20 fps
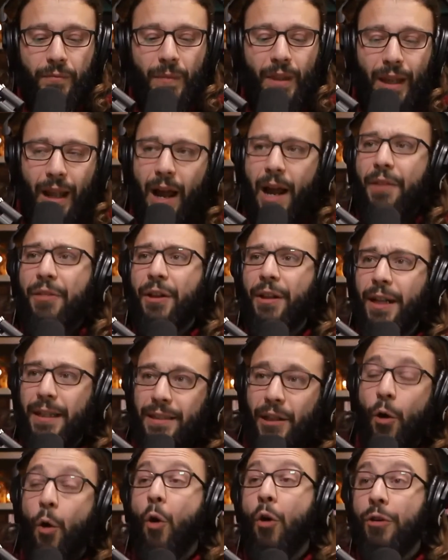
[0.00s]
I thought like
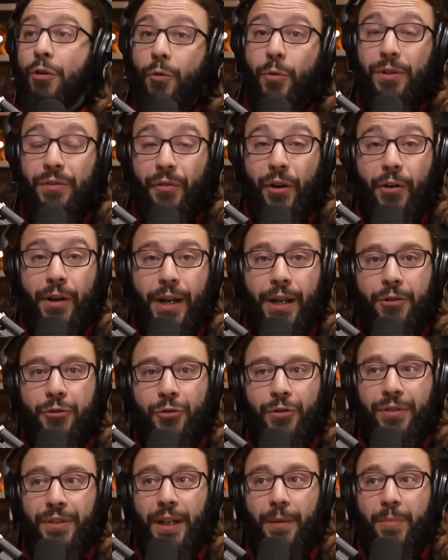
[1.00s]
the order was very
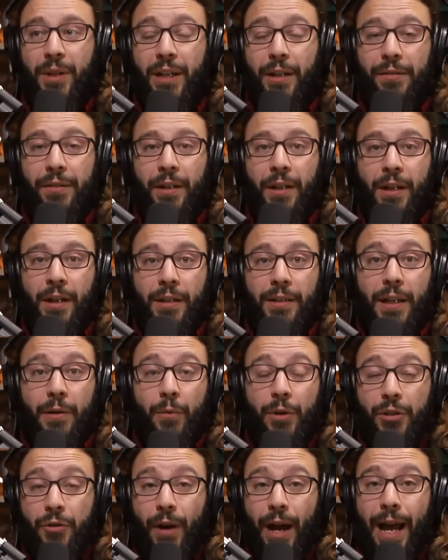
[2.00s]
interesting, because then
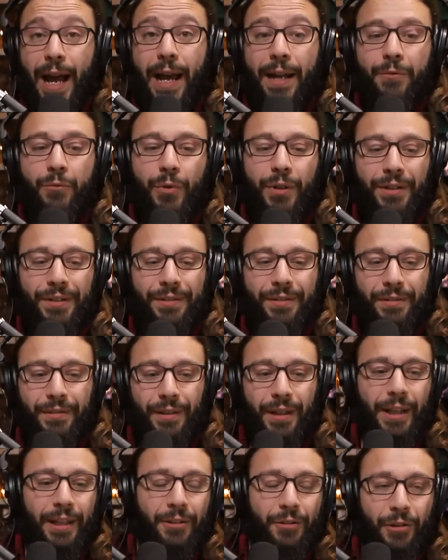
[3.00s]
what you had was
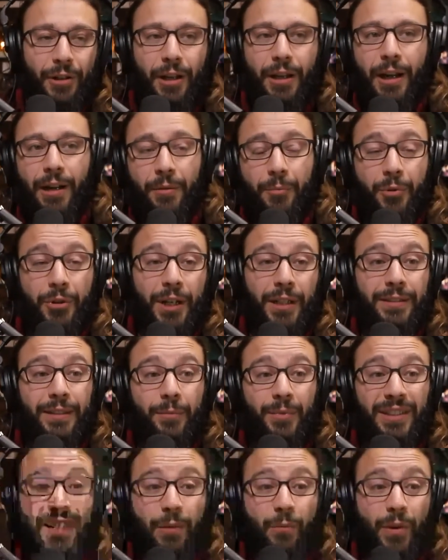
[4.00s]
like you could kind of predict it,
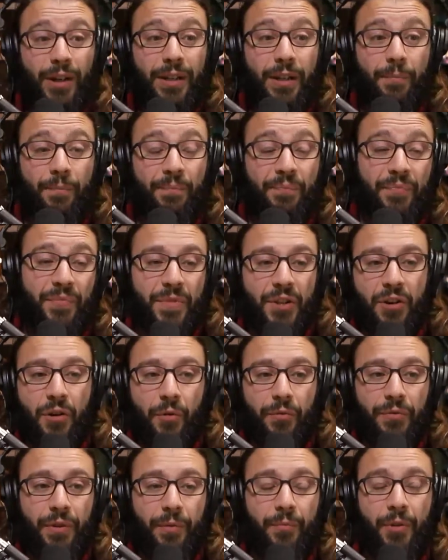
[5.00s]
but then when the, you
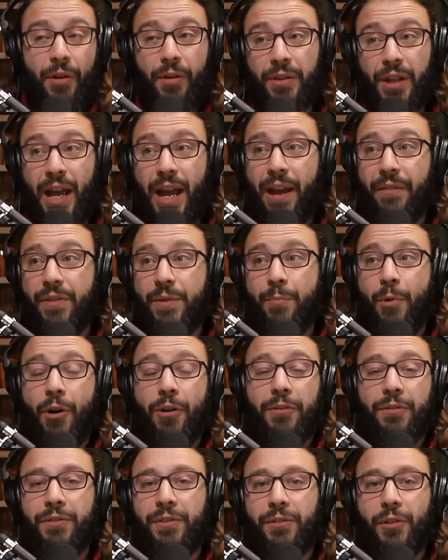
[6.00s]
know, the the heavy
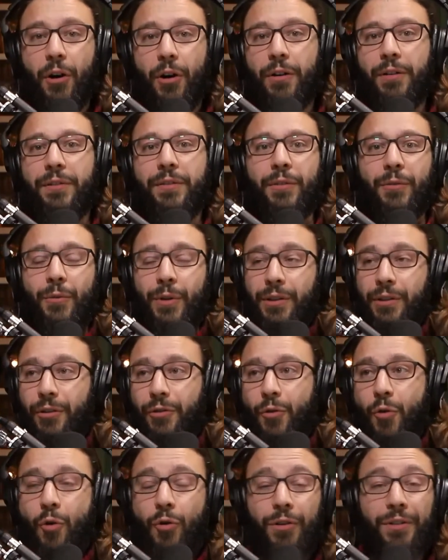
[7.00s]
part starts, or when the
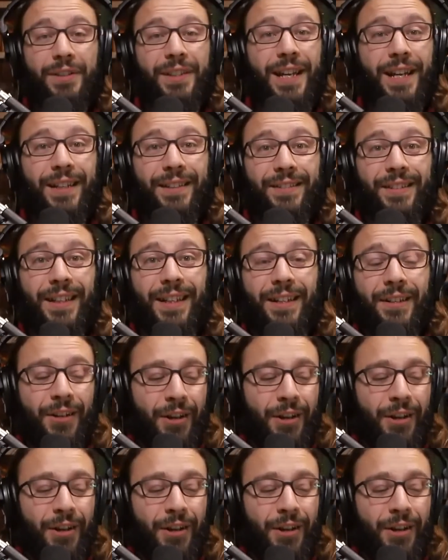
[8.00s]
chorus kicks in,